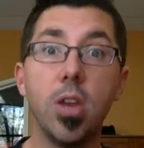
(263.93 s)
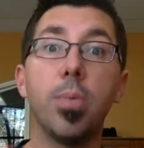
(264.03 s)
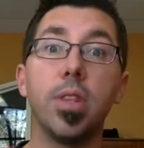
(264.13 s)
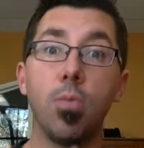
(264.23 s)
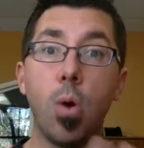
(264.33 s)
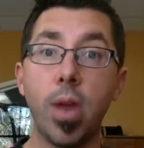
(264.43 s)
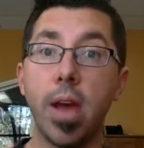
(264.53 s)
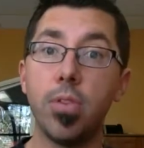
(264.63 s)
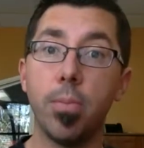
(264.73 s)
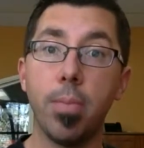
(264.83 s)
but they won't
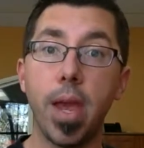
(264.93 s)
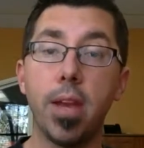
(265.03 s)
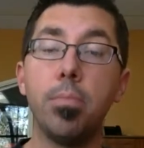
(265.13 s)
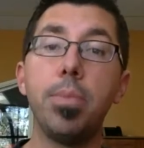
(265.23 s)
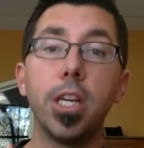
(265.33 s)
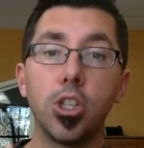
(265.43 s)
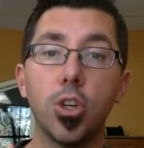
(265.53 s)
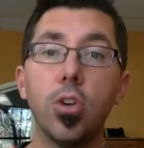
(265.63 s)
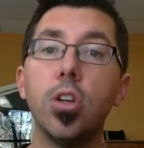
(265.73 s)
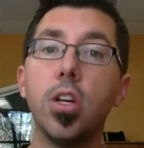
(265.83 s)
have the main
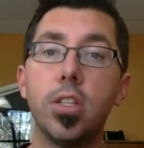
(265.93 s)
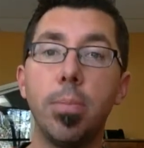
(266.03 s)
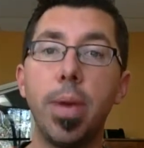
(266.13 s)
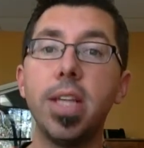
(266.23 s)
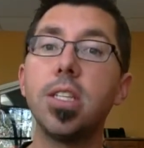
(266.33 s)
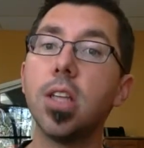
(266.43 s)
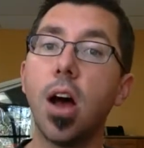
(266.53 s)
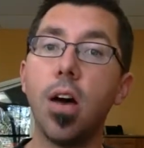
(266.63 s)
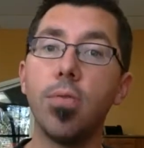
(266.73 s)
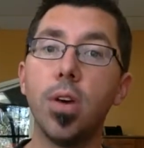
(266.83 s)
picture to base it
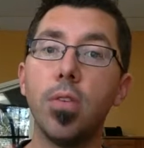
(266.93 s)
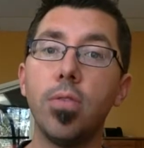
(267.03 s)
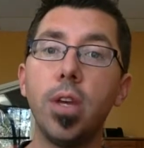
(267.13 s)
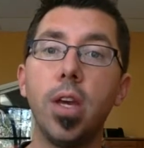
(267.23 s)
off of,